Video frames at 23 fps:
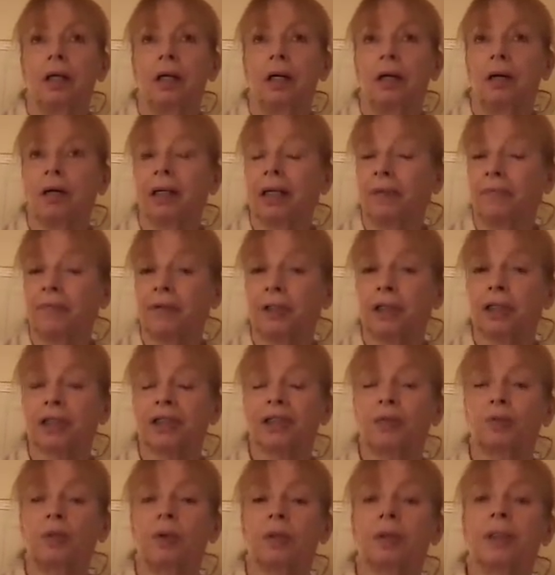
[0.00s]
I'll give you
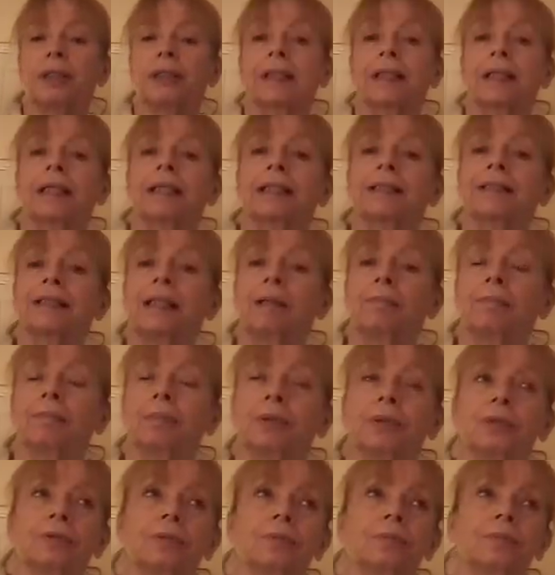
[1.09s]
just one little
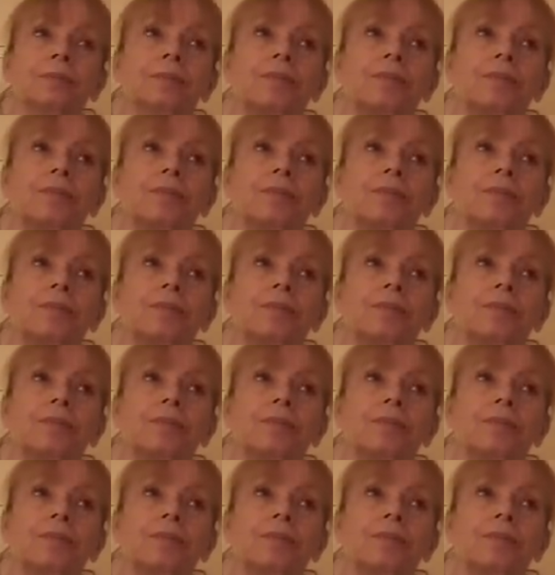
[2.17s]
example.